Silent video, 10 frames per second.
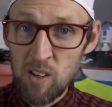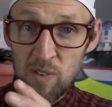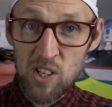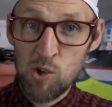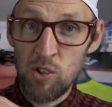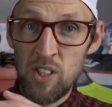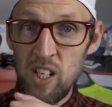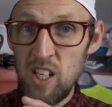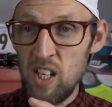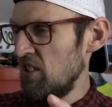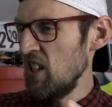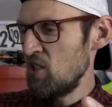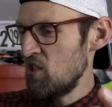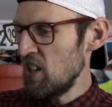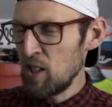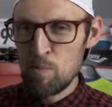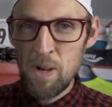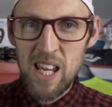They feature on the, I think it's side